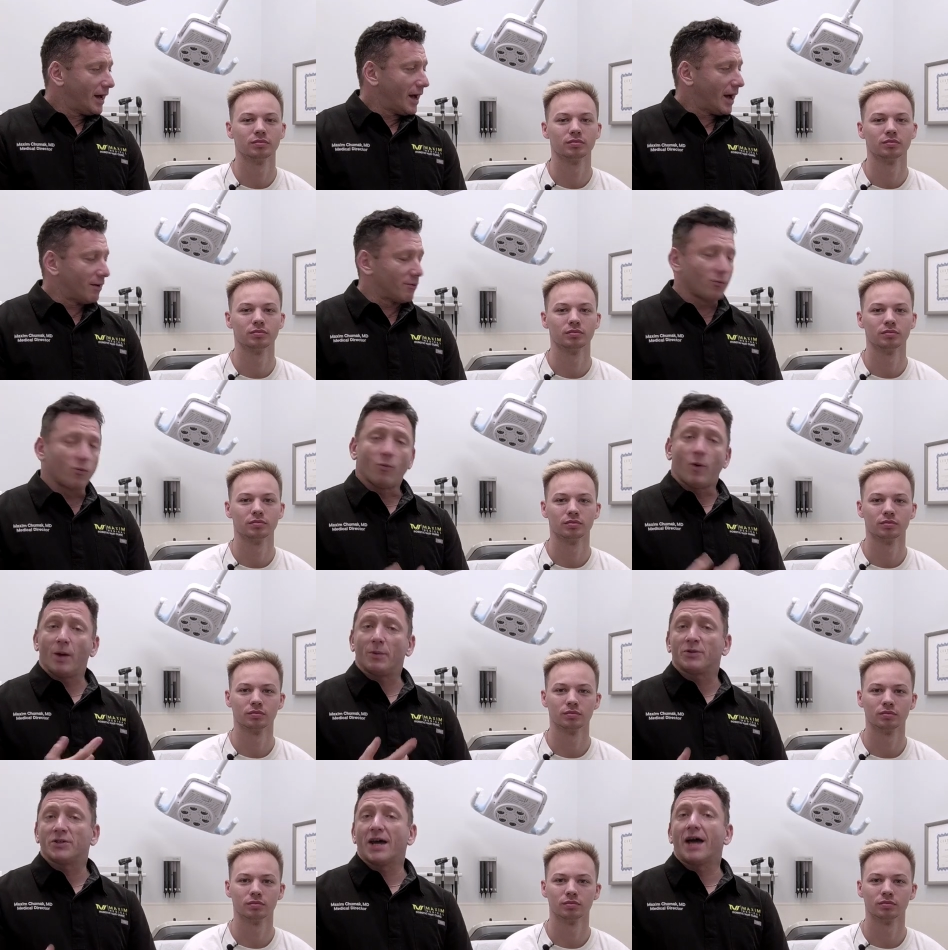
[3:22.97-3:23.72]
Speaker 1: Our
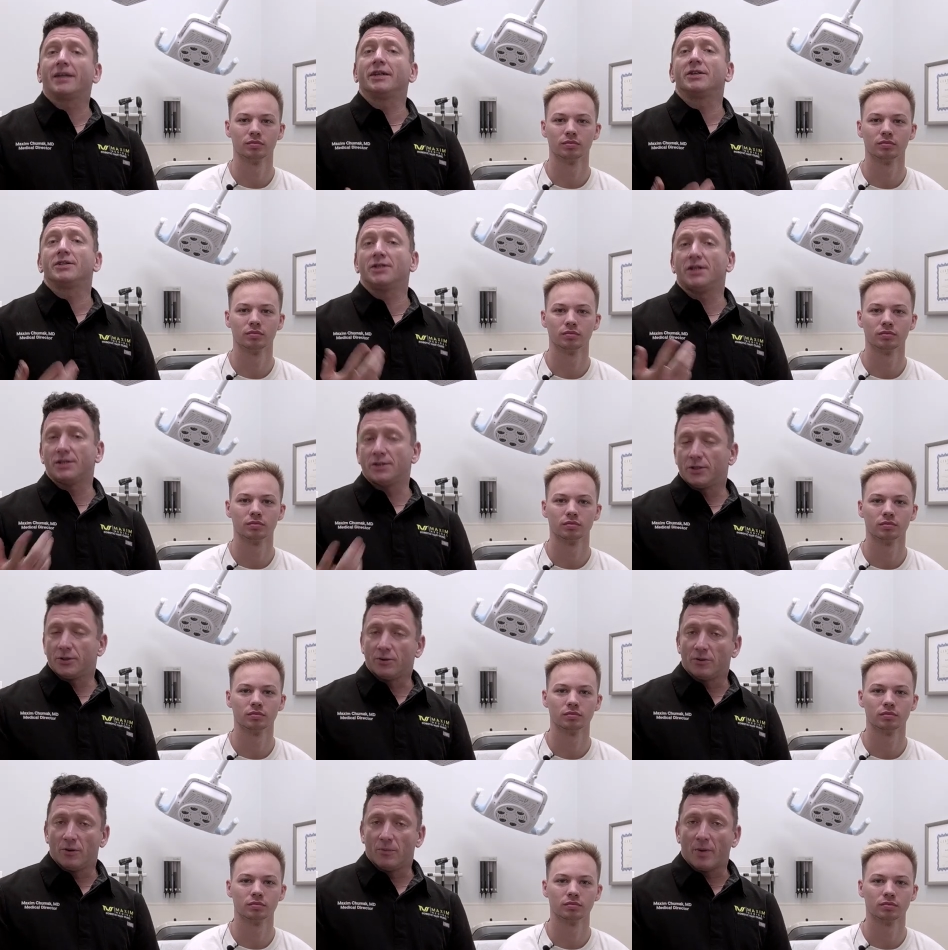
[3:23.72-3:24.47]
website is easy
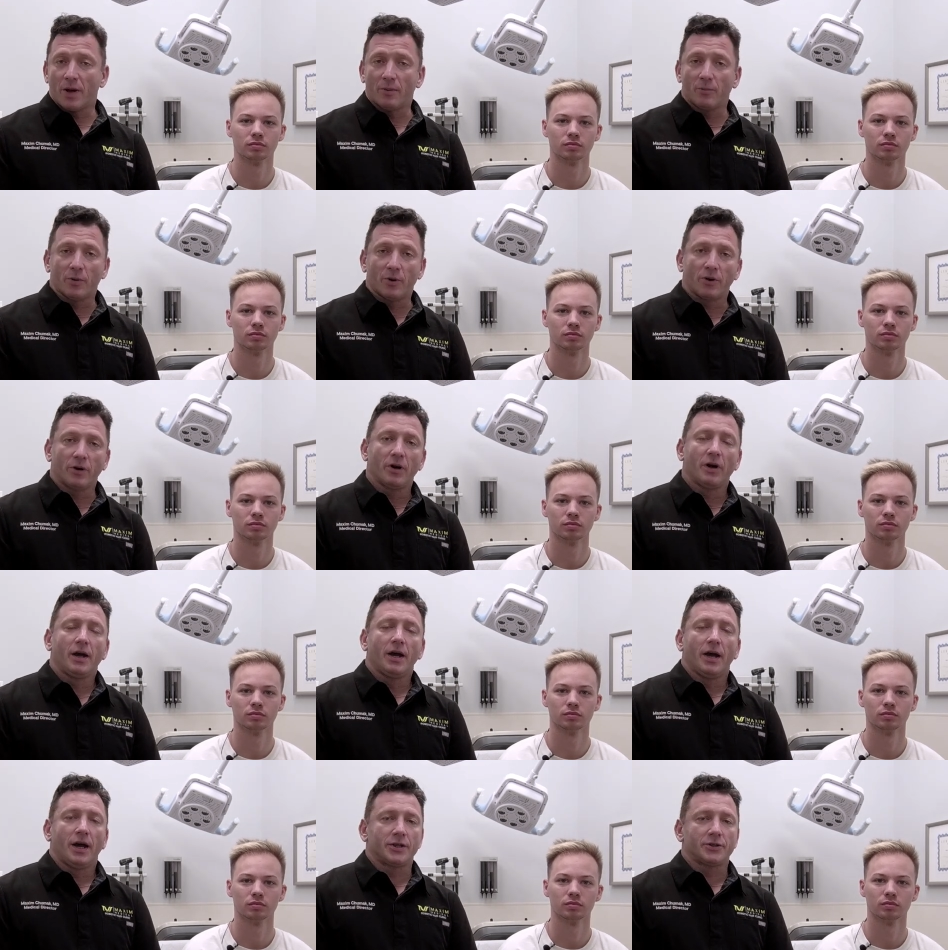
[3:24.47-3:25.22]
to remember.
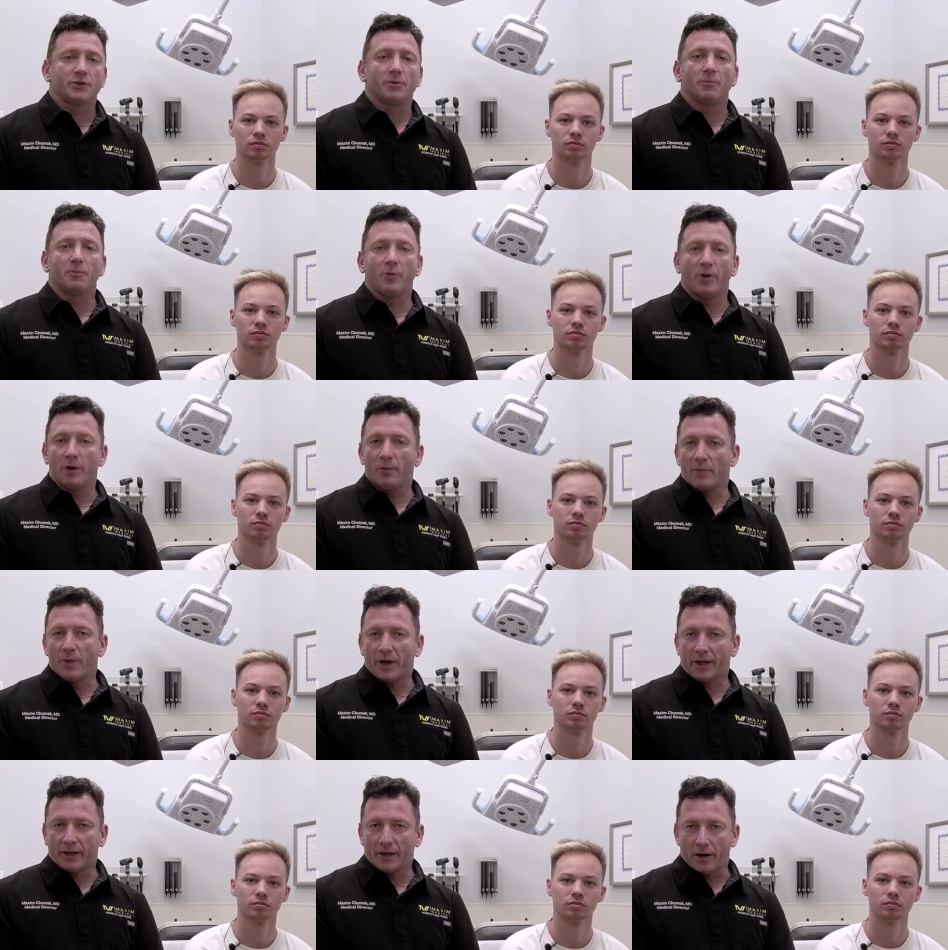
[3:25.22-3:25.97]
It's
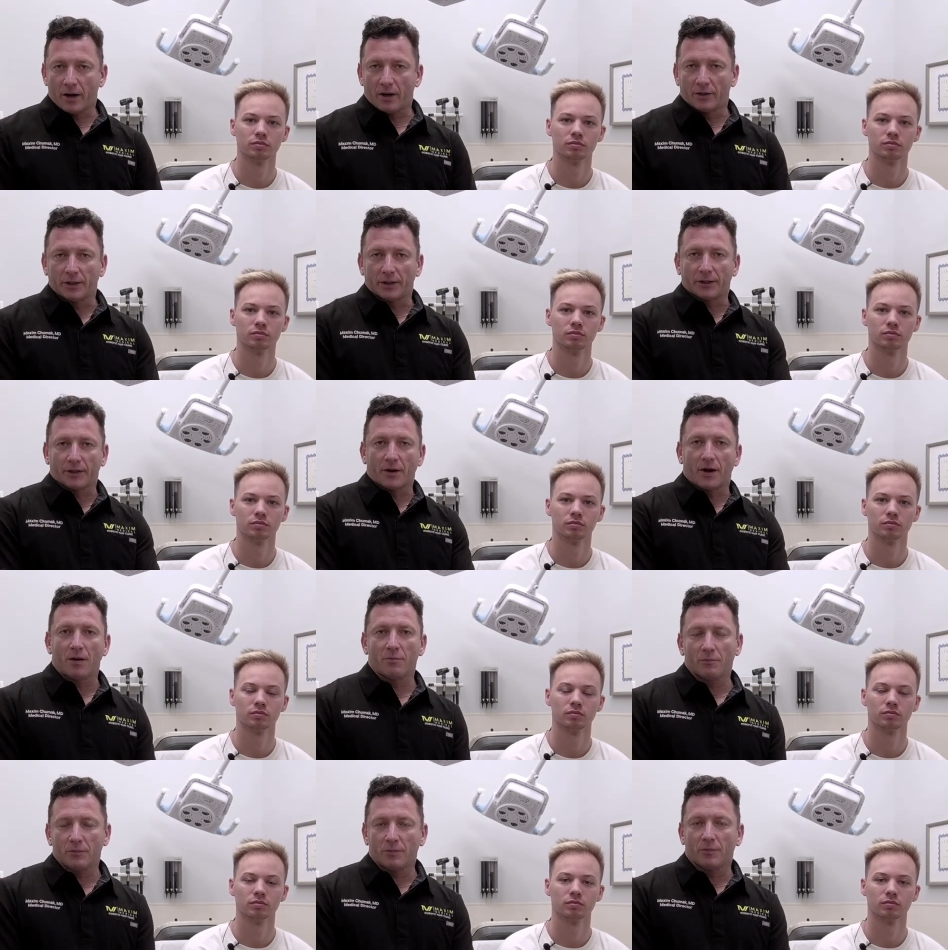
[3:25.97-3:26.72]

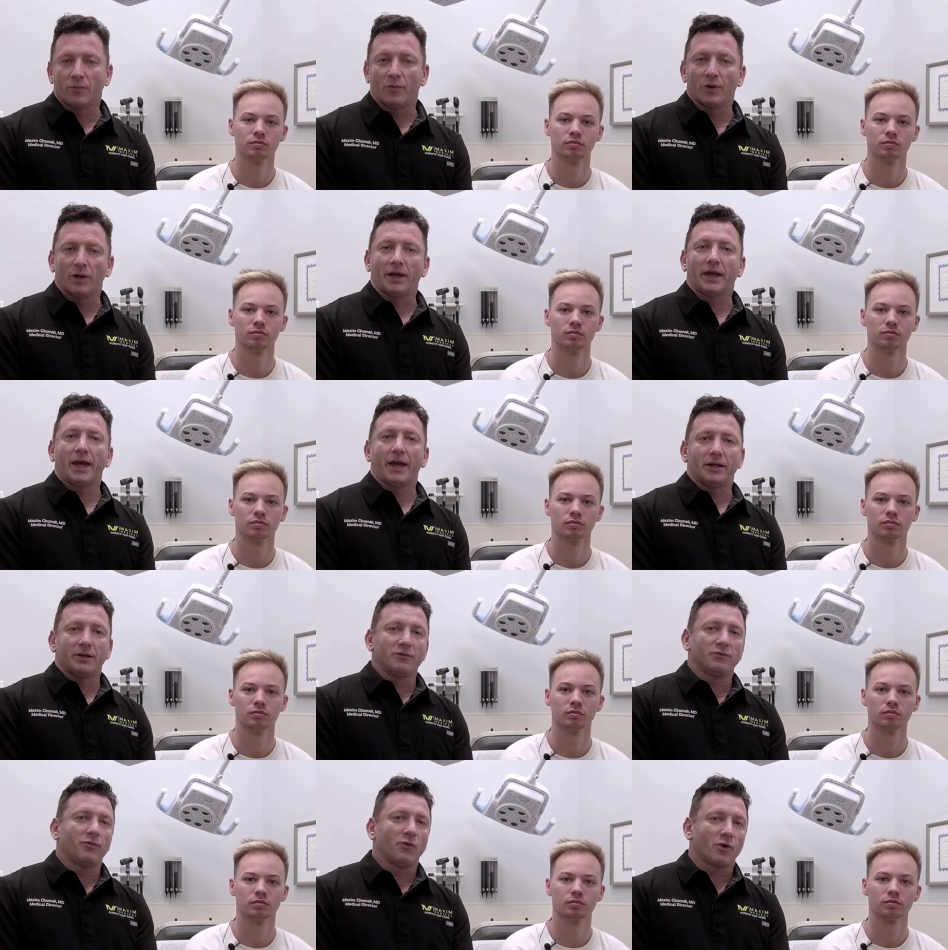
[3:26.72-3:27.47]
bringbackhair.com. We're
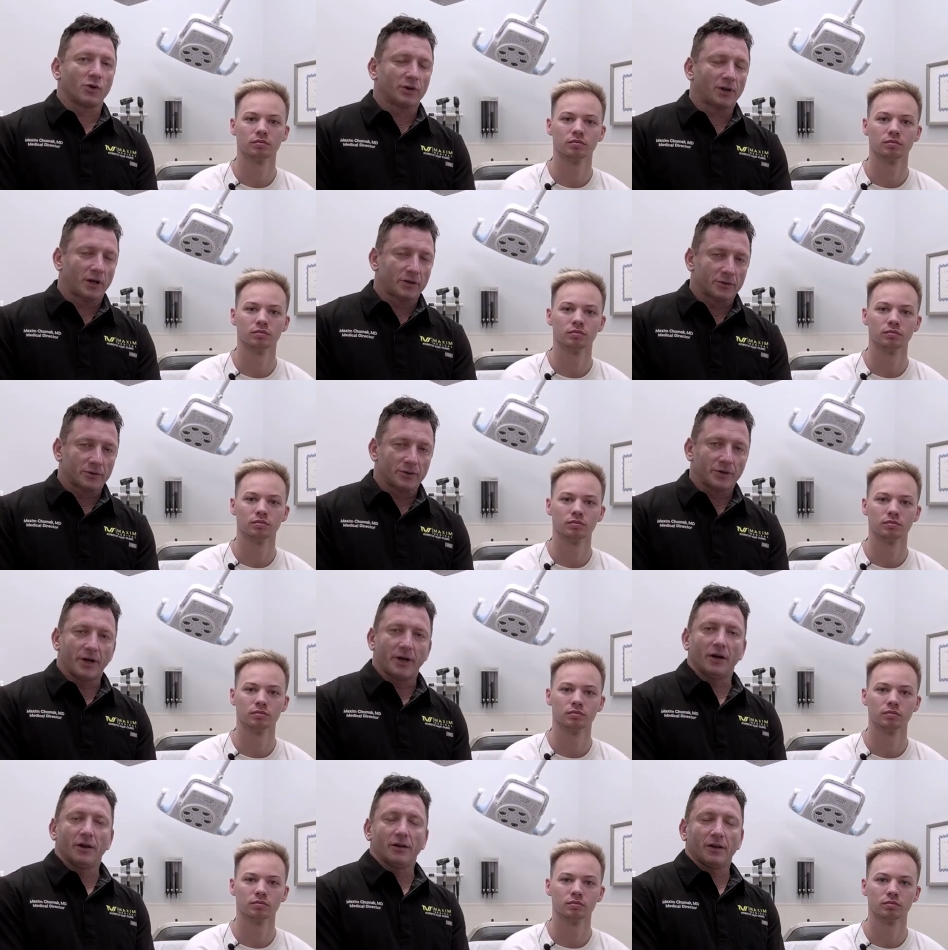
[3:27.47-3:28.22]
located in Fort
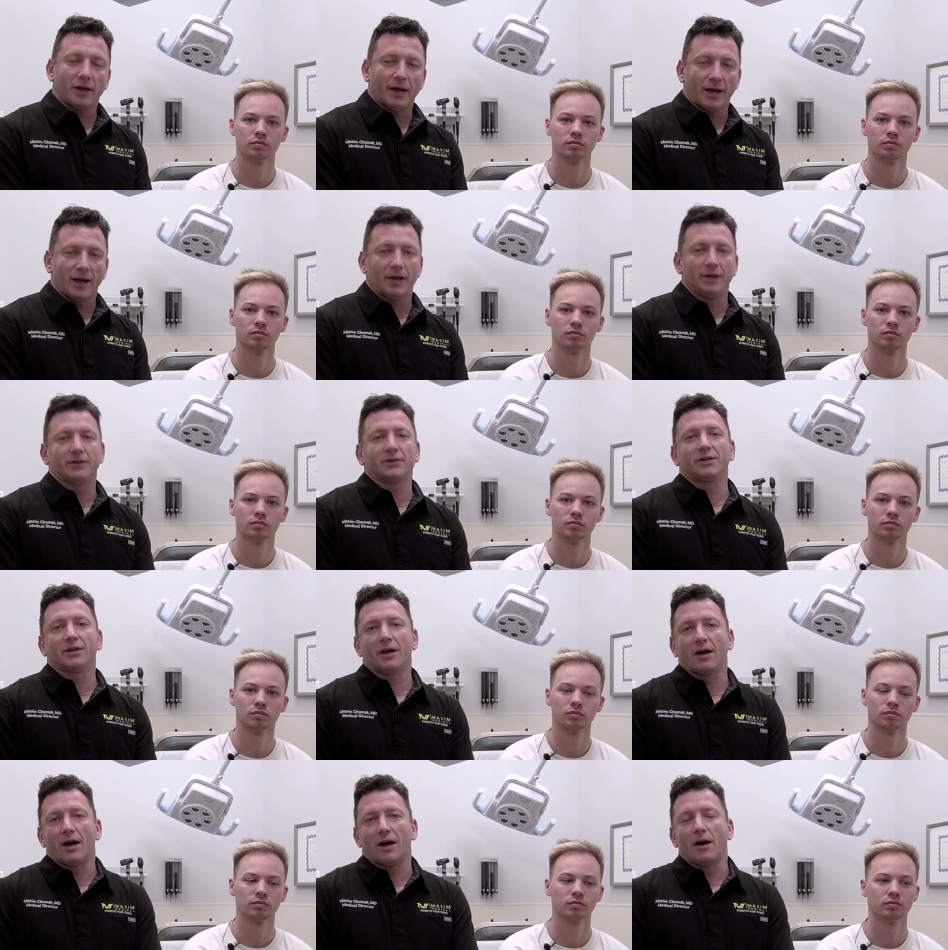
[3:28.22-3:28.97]
Lauderdale and
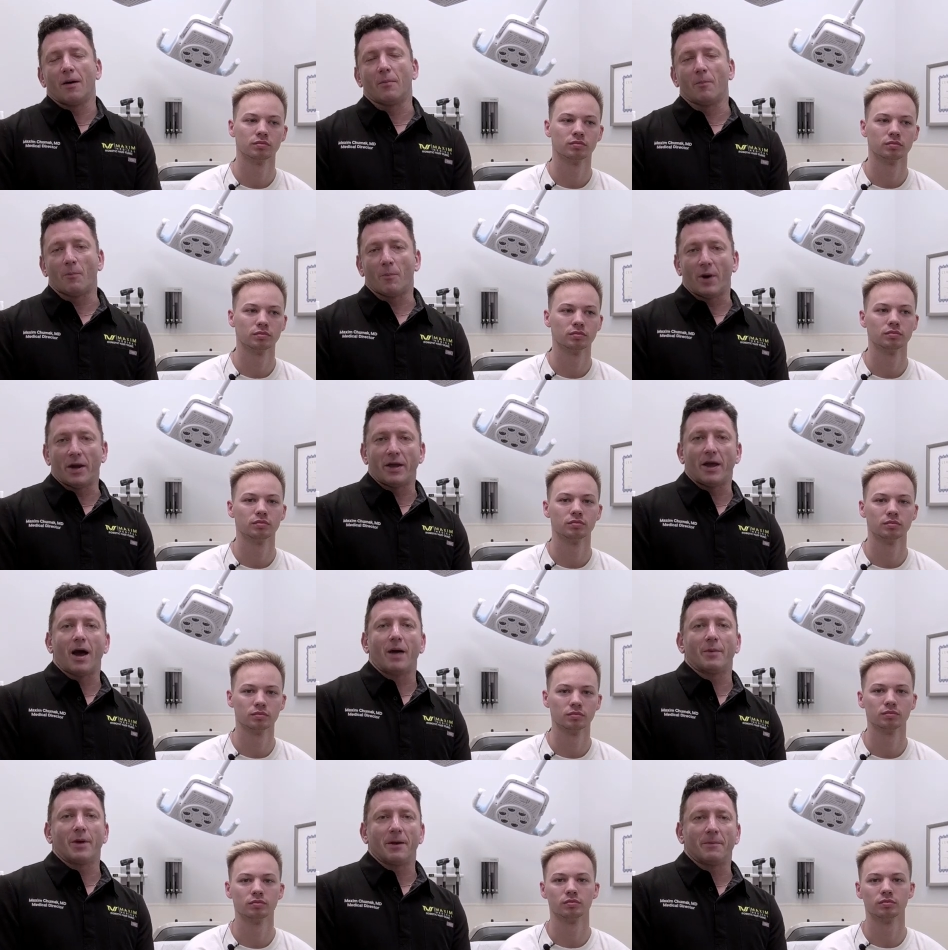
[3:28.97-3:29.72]
uh,
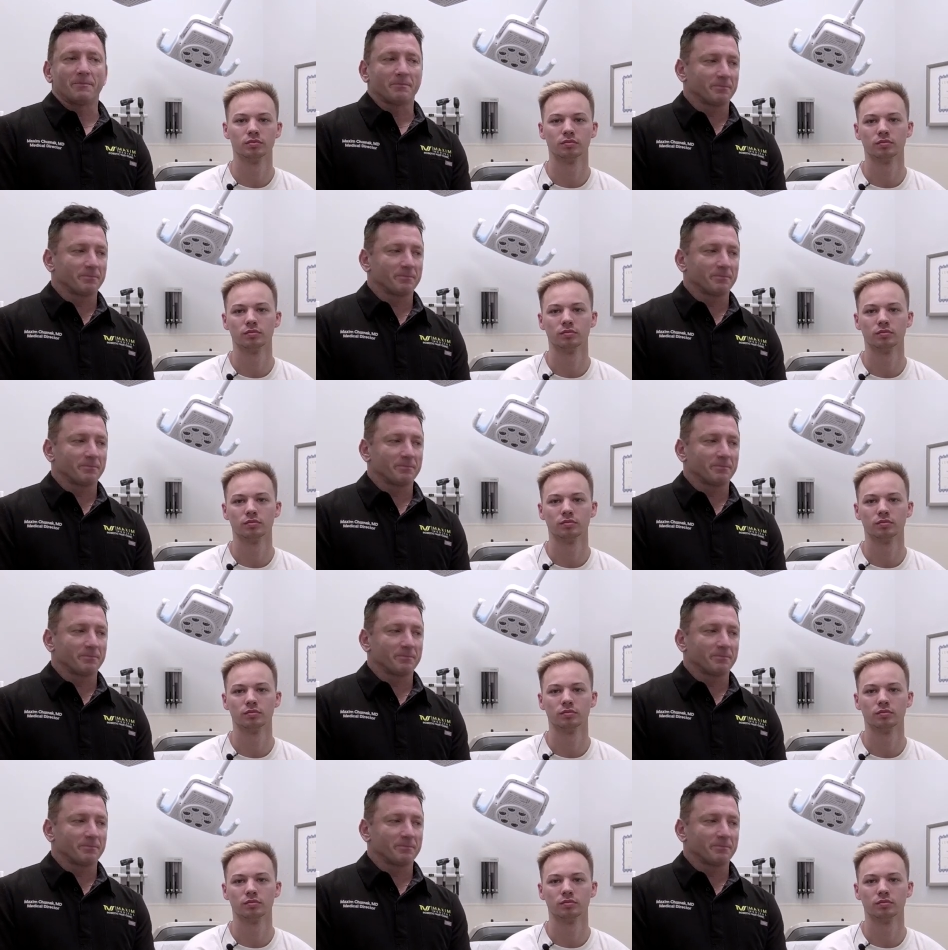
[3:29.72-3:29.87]
Miami.